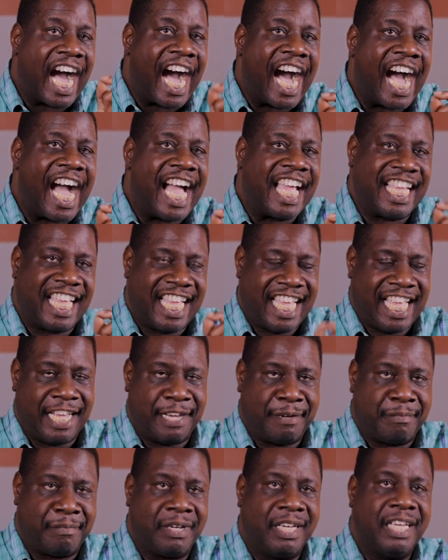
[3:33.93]
I
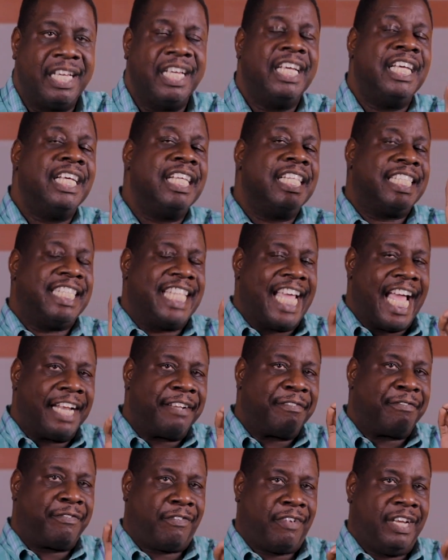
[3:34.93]
am,
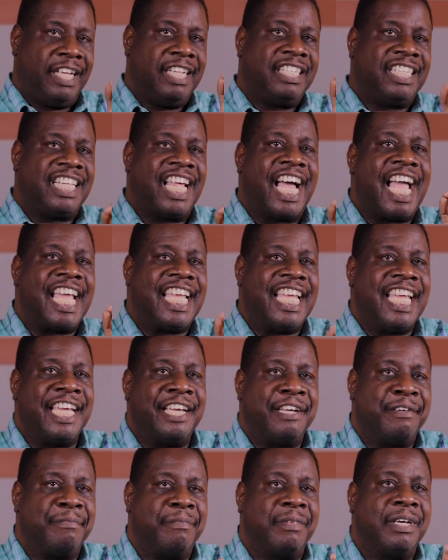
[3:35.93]
that phrase, I
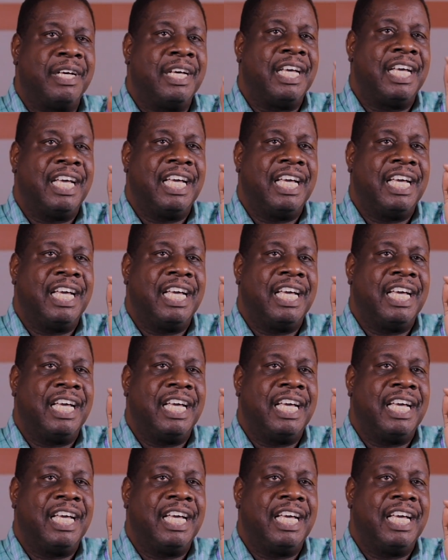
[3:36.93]
am,